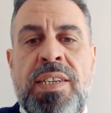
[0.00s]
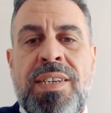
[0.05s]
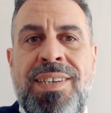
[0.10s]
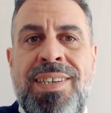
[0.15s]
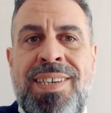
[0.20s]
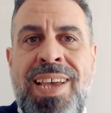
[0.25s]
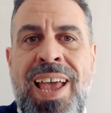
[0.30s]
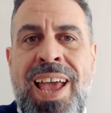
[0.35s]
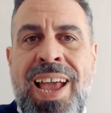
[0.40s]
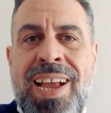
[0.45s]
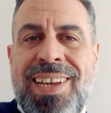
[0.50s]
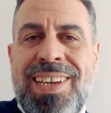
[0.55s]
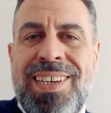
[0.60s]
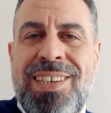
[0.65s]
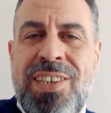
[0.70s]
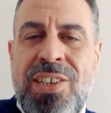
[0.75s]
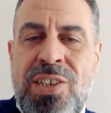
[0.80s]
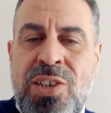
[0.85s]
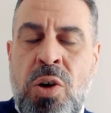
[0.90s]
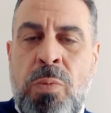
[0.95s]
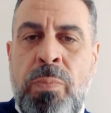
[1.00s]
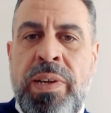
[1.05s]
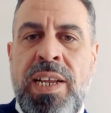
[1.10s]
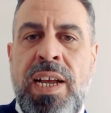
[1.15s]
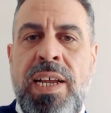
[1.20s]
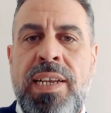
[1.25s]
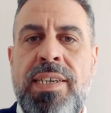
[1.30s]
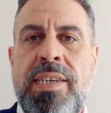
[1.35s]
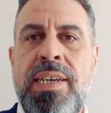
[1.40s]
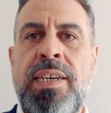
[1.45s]

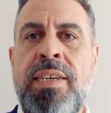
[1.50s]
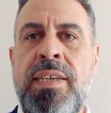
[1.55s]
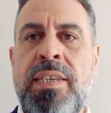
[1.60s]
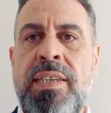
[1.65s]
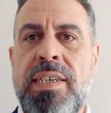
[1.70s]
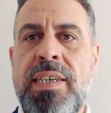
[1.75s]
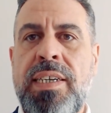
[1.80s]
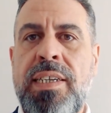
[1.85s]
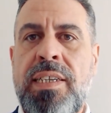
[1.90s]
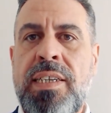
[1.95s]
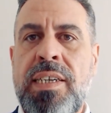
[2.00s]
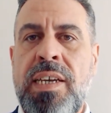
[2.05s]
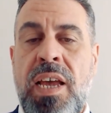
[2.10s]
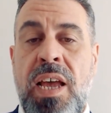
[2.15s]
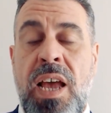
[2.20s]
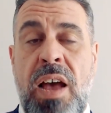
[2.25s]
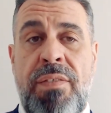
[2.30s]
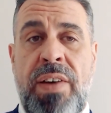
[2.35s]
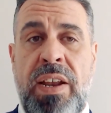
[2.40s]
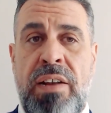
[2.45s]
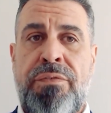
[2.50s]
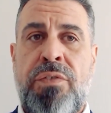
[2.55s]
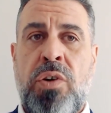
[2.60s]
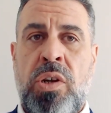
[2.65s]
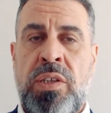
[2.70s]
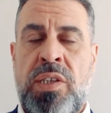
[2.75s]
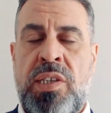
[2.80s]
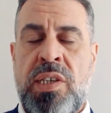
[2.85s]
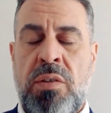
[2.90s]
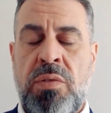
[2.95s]
tech-denominated indices have had a
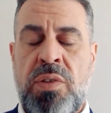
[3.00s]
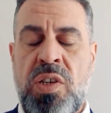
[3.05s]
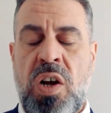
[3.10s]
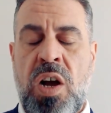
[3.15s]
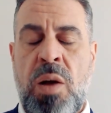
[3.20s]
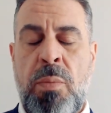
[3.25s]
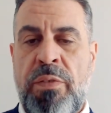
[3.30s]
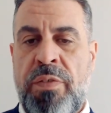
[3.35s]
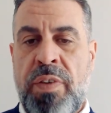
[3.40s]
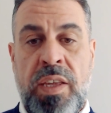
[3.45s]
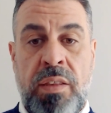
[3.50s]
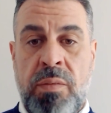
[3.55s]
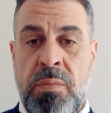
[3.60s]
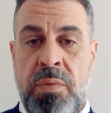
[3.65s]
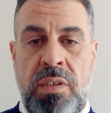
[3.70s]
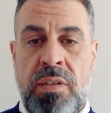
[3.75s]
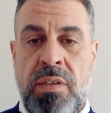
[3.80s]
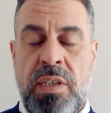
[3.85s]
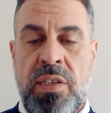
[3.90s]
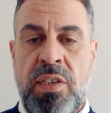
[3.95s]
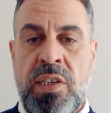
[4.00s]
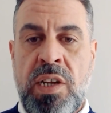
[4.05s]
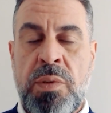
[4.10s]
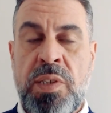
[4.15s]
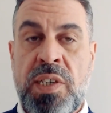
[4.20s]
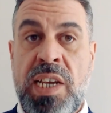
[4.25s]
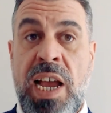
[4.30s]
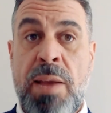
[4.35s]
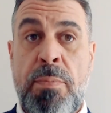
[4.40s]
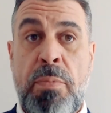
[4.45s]
volatile time of it. There's no
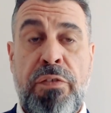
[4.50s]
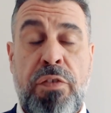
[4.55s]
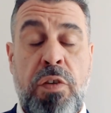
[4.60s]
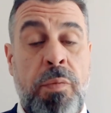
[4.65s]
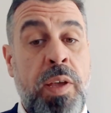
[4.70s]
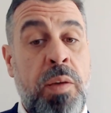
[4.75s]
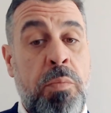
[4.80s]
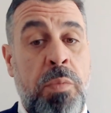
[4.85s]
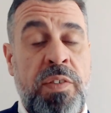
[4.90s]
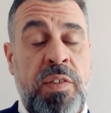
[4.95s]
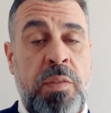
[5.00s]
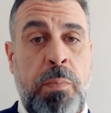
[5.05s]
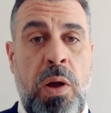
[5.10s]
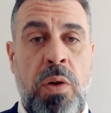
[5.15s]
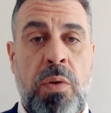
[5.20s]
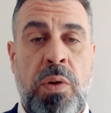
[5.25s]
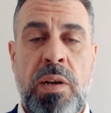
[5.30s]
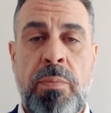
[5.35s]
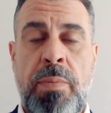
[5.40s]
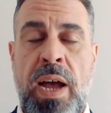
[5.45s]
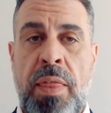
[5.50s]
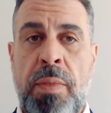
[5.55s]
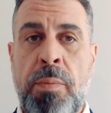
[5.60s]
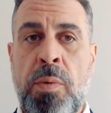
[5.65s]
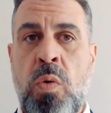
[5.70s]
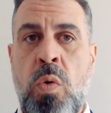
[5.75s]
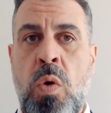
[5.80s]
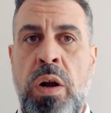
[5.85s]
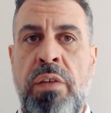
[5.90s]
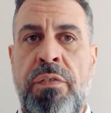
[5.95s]
escaping from it. We've spoken about them
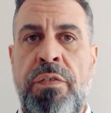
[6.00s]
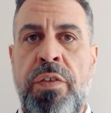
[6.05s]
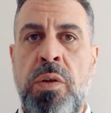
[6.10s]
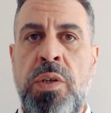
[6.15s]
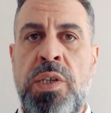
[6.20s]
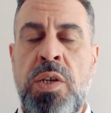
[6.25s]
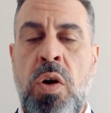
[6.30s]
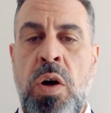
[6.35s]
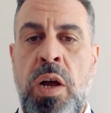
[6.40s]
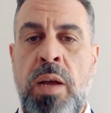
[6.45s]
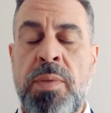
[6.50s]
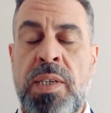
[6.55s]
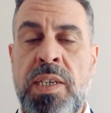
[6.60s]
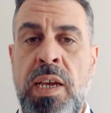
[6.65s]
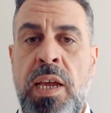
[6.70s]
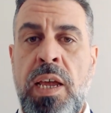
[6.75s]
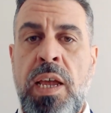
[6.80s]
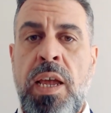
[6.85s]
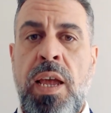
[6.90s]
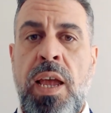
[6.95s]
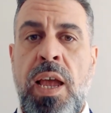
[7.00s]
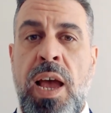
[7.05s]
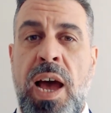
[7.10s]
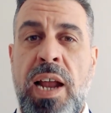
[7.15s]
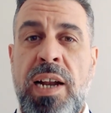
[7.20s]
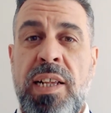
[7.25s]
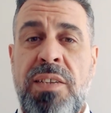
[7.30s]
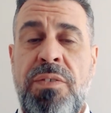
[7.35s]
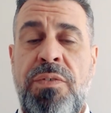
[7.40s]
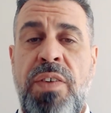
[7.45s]
quite a few times. And
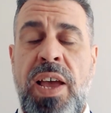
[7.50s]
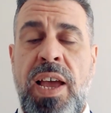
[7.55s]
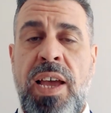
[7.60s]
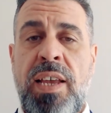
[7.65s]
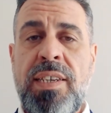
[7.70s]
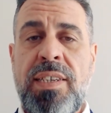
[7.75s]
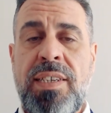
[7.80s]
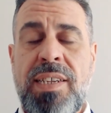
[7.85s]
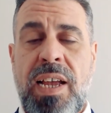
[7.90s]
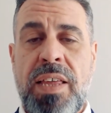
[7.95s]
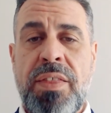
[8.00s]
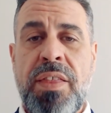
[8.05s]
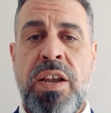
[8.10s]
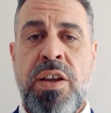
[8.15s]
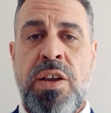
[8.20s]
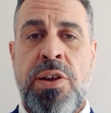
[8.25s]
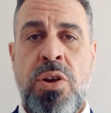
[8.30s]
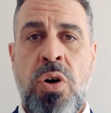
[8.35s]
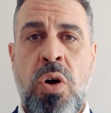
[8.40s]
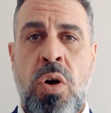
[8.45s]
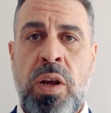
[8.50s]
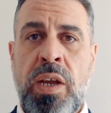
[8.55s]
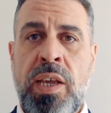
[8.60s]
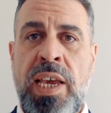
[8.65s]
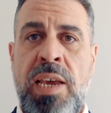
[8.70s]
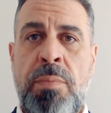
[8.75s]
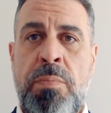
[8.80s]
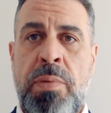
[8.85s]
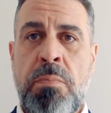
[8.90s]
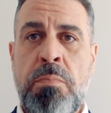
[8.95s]
it's fair to say they're not
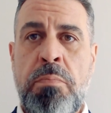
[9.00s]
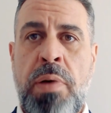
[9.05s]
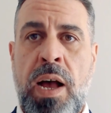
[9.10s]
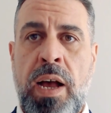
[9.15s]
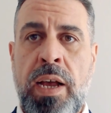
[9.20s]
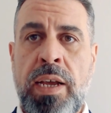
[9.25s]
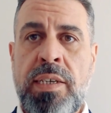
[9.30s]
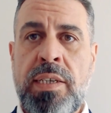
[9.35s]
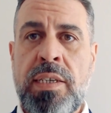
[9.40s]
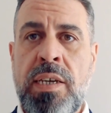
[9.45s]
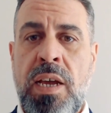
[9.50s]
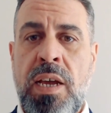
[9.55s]
keeping pace